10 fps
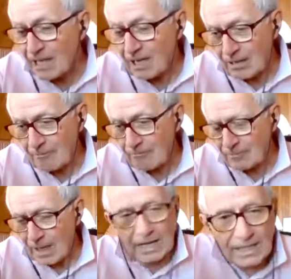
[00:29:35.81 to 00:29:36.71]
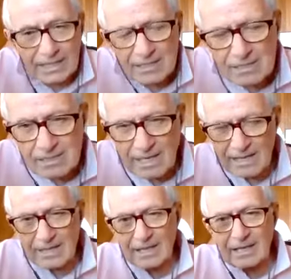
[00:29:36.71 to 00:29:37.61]
I like to
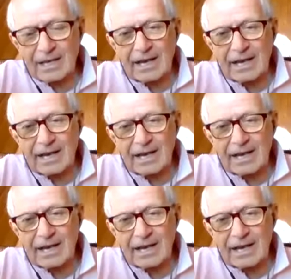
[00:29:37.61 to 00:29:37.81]
say that